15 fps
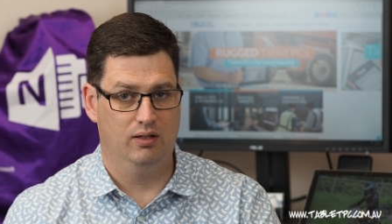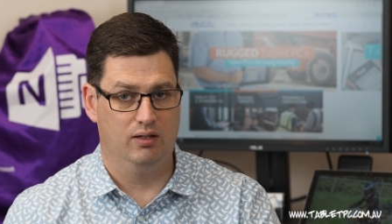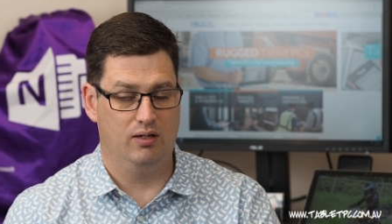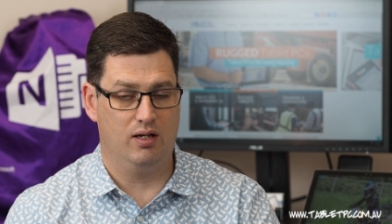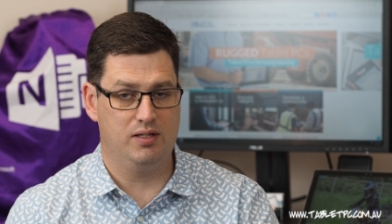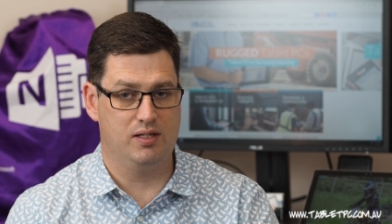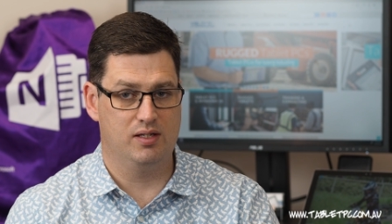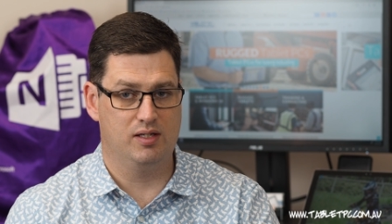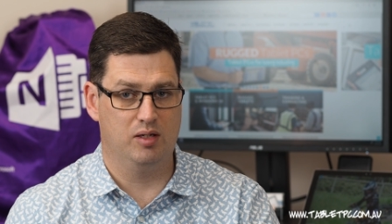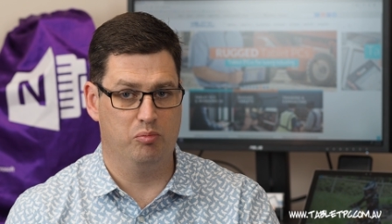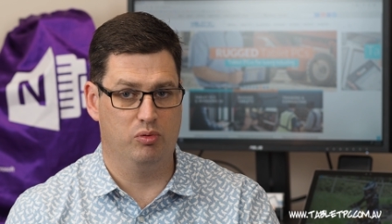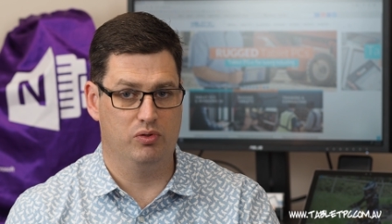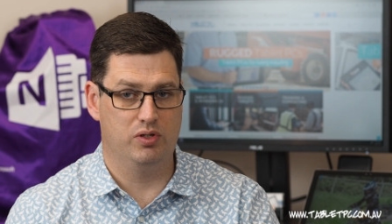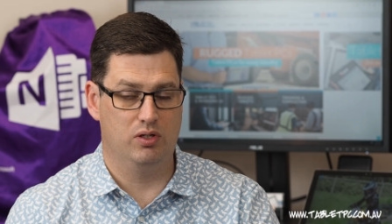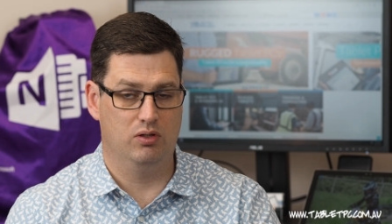nice and
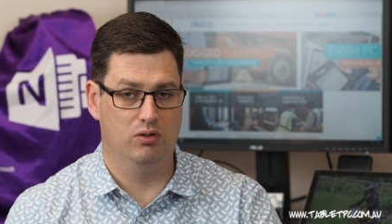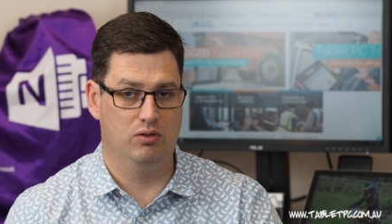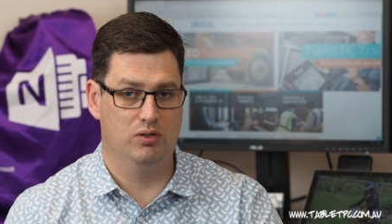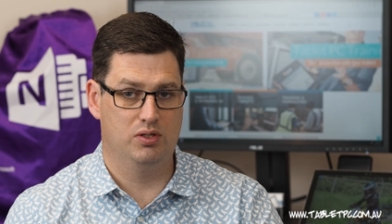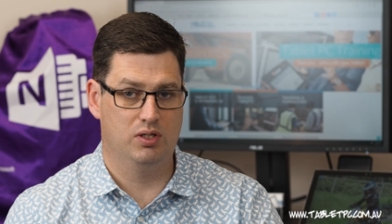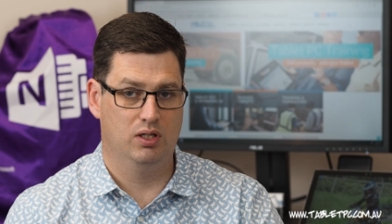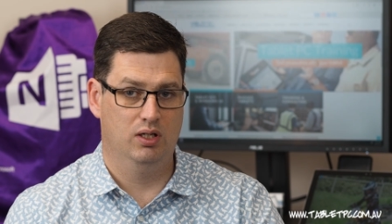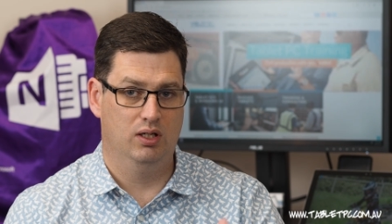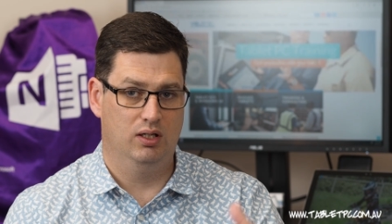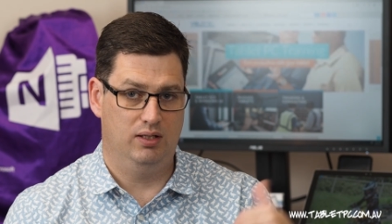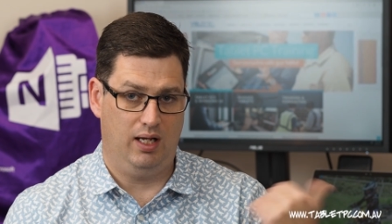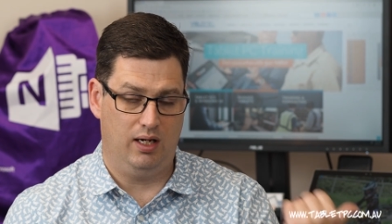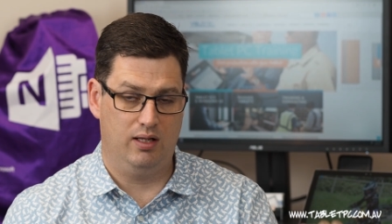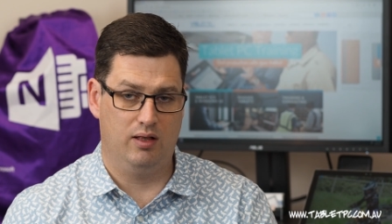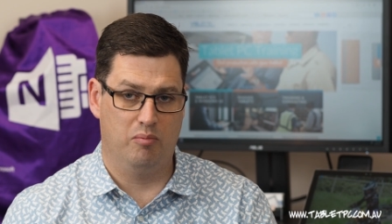simple to use.
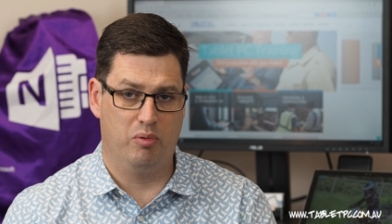Down in the